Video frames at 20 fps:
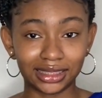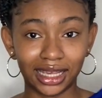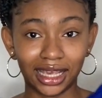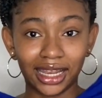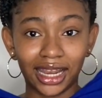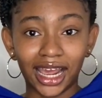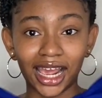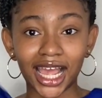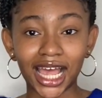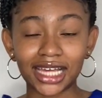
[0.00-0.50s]

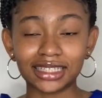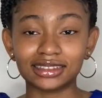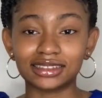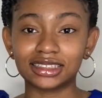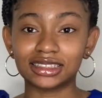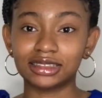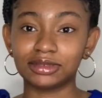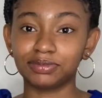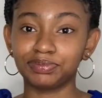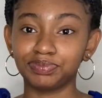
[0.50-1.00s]
And I got
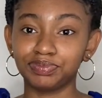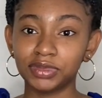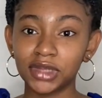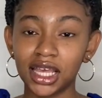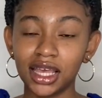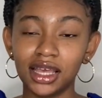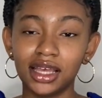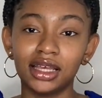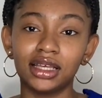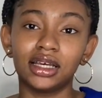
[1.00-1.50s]
some
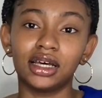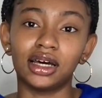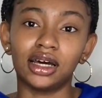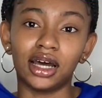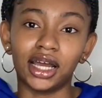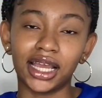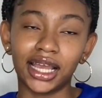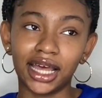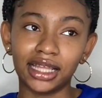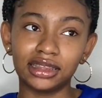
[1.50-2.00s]

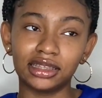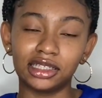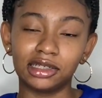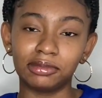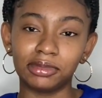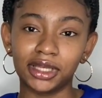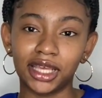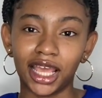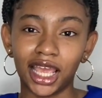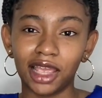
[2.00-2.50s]
I got
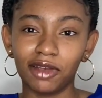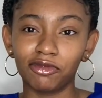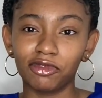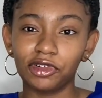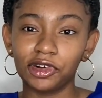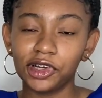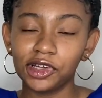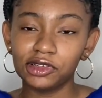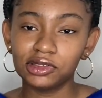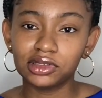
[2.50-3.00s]
them Game
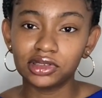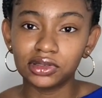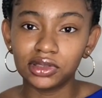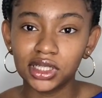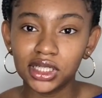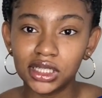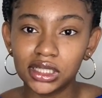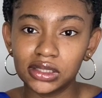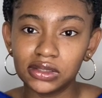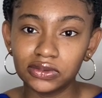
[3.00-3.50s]
Royal
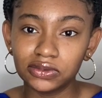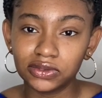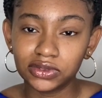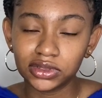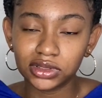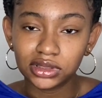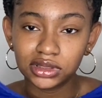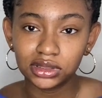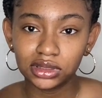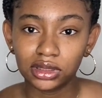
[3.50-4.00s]
12s
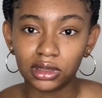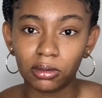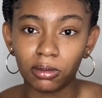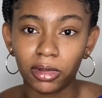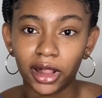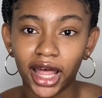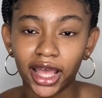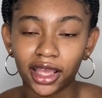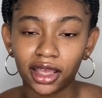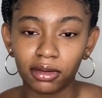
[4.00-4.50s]
in
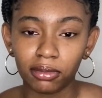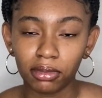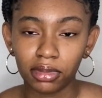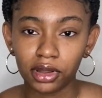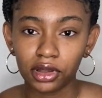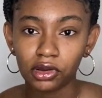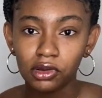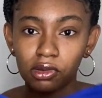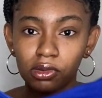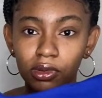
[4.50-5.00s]
black and
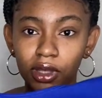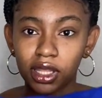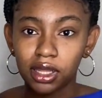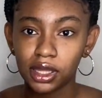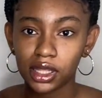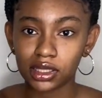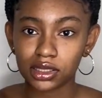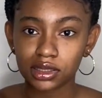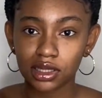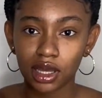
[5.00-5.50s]
blue in
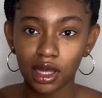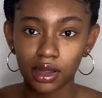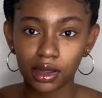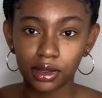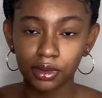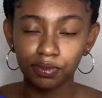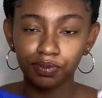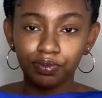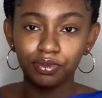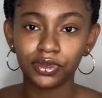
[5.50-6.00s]
this
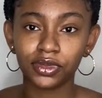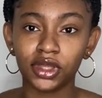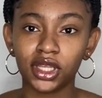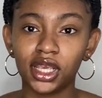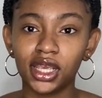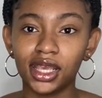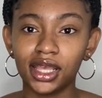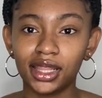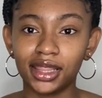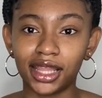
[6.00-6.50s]
color
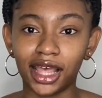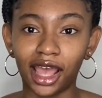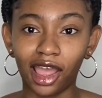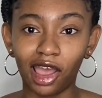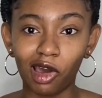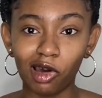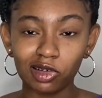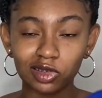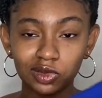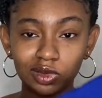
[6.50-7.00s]
that
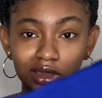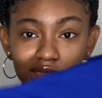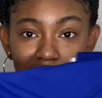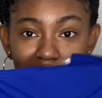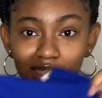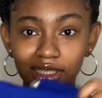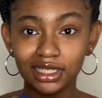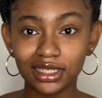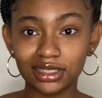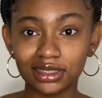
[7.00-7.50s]
goes with
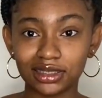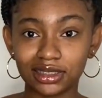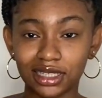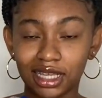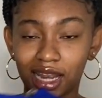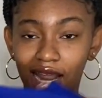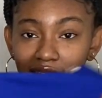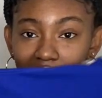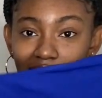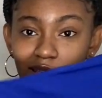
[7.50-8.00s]
this
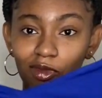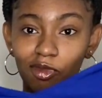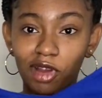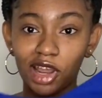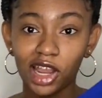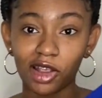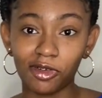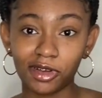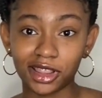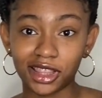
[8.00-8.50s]
and I can
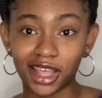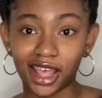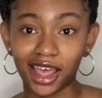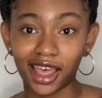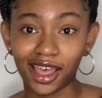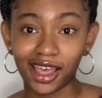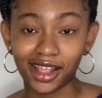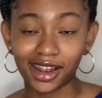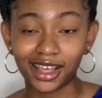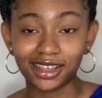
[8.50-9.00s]
wear it with
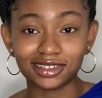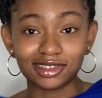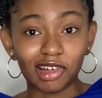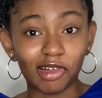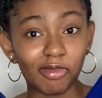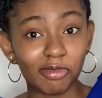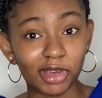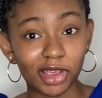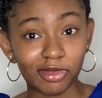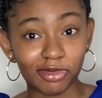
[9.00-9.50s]
that and that's
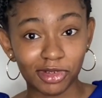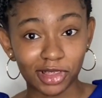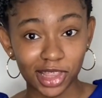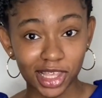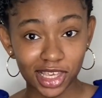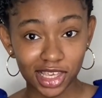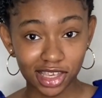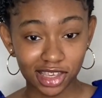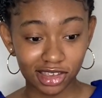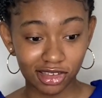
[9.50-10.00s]
gonna be
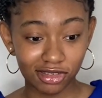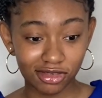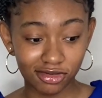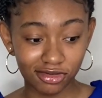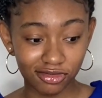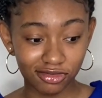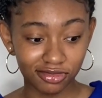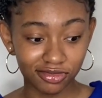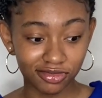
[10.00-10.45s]
really cute.